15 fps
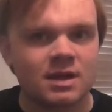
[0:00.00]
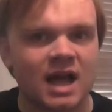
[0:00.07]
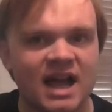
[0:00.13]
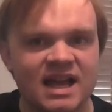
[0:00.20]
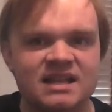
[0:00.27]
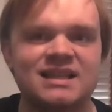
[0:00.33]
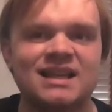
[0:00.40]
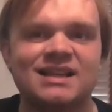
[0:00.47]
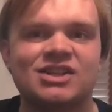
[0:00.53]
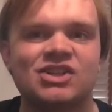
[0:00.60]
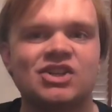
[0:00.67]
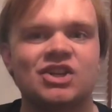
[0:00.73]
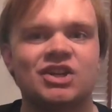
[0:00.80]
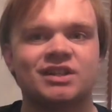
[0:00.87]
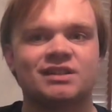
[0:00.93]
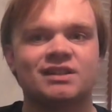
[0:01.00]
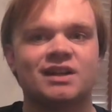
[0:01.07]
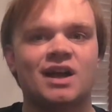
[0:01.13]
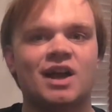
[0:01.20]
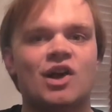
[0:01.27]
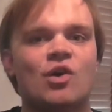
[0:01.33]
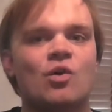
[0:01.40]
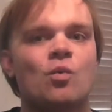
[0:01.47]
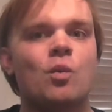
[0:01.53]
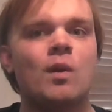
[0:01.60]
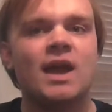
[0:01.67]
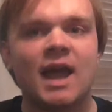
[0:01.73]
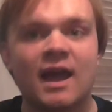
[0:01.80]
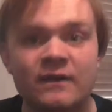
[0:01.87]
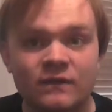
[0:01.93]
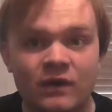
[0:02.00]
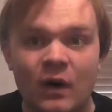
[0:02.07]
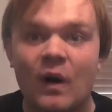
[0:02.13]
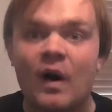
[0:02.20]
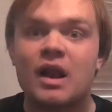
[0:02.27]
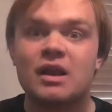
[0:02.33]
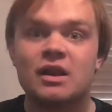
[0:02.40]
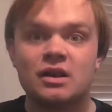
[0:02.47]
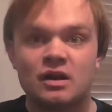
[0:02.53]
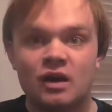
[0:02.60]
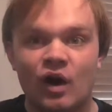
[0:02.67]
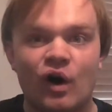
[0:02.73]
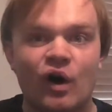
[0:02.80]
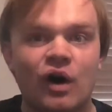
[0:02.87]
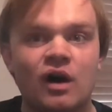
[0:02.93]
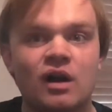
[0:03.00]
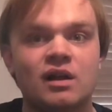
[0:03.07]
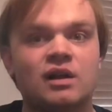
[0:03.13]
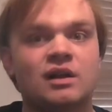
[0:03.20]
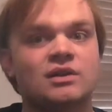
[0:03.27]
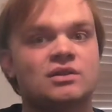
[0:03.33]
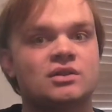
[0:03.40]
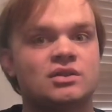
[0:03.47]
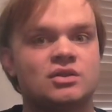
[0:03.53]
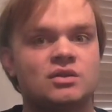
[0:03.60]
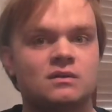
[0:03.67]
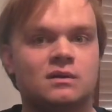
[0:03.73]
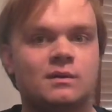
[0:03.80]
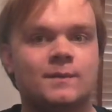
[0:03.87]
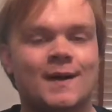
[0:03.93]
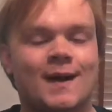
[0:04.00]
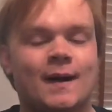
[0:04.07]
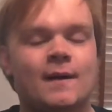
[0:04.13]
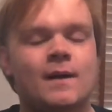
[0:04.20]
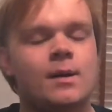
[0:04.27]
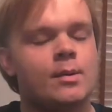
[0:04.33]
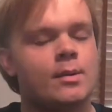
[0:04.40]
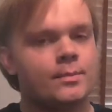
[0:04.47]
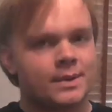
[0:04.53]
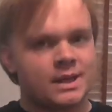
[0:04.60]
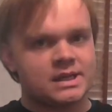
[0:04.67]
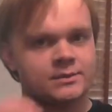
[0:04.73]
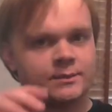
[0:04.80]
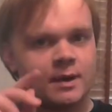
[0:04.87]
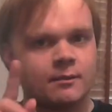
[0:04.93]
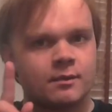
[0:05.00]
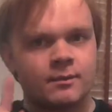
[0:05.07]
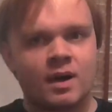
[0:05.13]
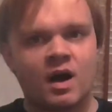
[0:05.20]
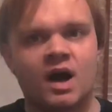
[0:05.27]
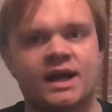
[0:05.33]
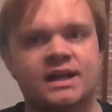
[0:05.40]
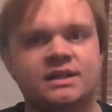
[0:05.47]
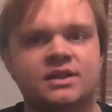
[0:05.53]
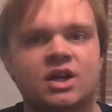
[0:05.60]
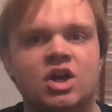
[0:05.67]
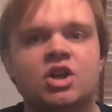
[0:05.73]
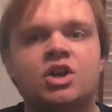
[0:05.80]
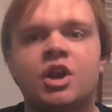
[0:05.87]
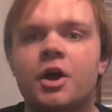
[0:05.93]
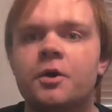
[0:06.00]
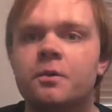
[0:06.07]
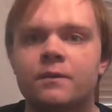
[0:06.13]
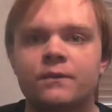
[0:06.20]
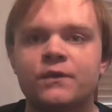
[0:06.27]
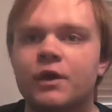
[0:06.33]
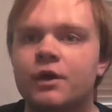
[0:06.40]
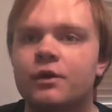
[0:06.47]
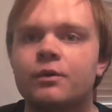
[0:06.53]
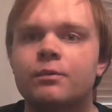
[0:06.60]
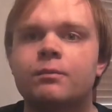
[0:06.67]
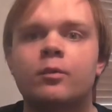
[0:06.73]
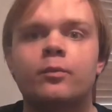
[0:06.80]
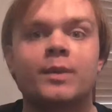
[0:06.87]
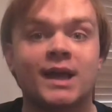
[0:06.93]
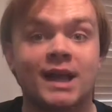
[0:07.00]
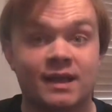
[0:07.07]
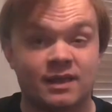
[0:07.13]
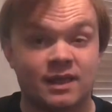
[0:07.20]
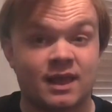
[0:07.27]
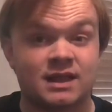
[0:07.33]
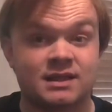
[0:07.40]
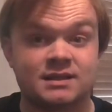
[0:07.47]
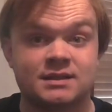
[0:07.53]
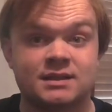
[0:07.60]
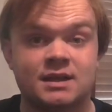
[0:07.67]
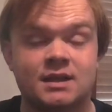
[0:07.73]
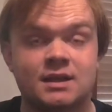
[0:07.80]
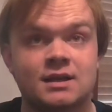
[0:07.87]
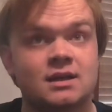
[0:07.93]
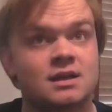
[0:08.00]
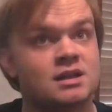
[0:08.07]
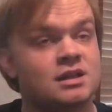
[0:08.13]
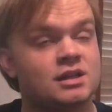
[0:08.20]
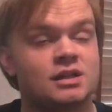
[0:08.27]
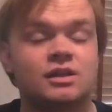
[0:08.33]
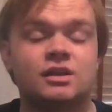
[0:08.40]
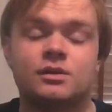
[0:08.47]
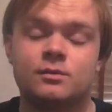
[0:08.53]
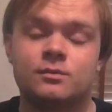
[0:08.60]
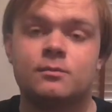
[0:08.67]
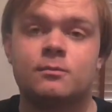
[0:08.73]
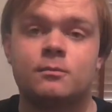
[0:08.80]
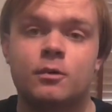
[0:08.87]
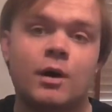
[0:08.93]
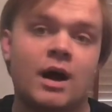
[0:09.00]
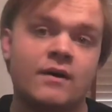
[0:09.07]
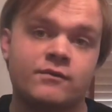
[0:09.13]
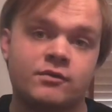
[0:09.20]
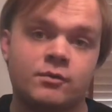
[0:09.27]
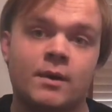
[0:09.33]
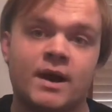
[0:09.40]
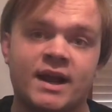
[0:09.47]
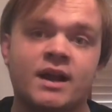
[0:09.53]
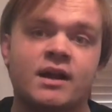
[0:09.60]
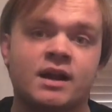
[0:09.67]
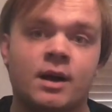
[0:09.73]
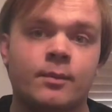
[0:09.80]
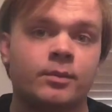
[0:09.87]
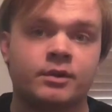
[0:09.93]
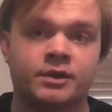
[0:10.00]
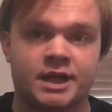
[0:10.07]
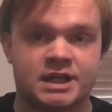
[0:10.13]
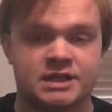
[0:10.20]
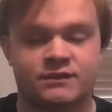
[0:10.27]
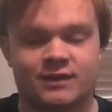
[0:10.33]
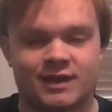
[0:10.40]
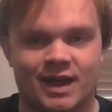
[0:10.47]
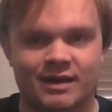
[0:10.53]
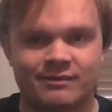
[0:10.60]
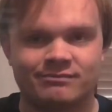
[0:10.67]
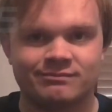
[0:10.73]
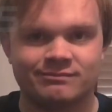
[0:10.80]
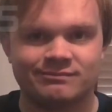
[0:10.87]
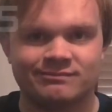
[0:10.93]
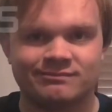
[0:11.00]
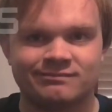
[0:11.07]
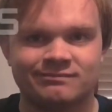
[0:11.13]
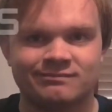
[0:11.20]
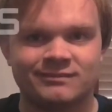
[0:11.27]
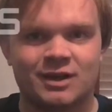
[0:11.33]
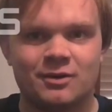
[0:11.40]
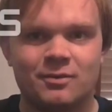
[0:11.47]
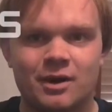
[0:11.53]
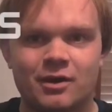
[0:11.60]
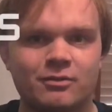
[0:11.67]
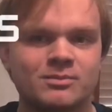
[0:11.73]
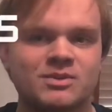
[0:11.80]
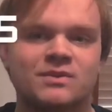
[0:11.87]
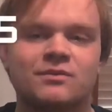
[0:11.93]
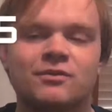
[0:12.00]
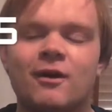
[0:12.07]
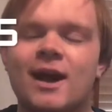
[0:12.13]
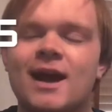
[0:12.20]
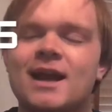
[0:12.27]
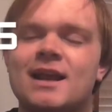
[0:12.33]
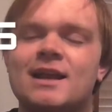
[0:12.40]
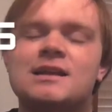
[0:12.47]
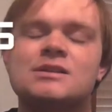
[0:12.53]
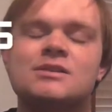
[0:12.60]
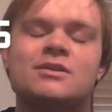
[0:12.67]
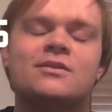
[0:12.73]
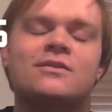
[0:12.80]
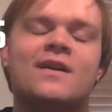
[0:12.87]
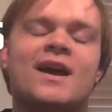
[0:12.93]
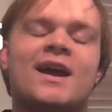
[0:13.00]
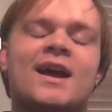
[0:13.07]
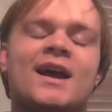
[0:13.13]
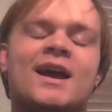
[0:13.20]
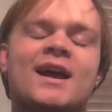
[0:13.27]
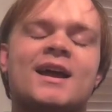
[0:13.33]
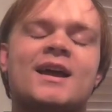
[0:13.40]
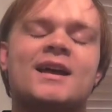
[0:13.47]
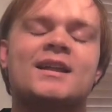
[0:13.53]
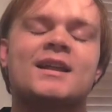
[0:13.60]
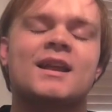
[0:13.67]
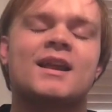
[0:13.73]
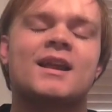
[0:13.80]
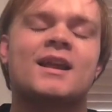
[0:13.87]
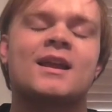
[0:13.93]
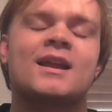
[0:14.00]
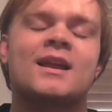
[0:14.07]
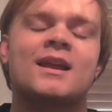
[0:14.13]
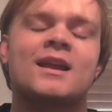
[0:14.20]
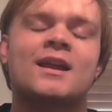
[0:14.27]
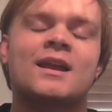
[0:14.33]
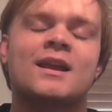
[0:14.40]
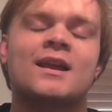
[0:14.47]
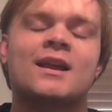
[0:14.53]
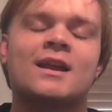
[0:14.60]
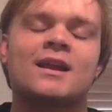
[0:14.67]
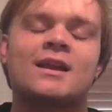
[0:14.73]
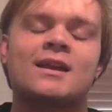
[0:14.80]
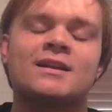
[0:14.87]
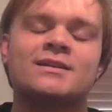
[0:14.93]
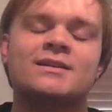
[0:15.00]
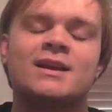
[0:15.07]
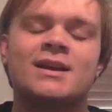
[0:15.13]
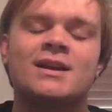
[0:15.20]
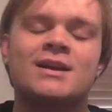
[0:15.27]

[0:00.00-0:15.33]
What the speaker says: edition. We have got a lot to talk about, but please bear in mind, no review will be in this. You will have to wait a couple of days for that. Welcome to Fridays with Daddies.